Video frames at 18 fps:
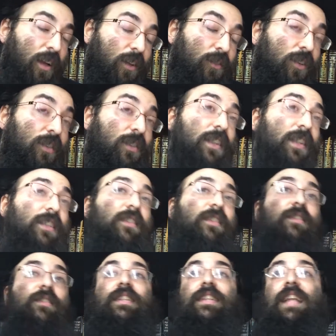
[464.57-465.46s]
So
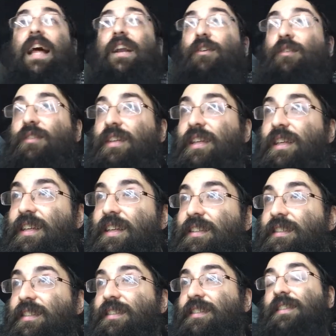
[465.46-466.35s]
this not only
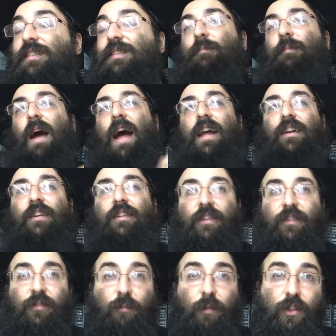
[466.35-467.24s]
is a matter
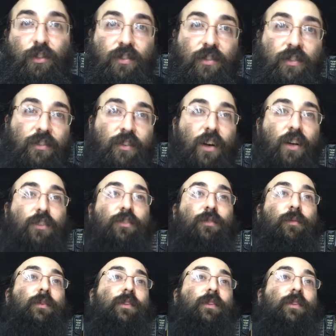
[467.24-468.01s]
of much discussion,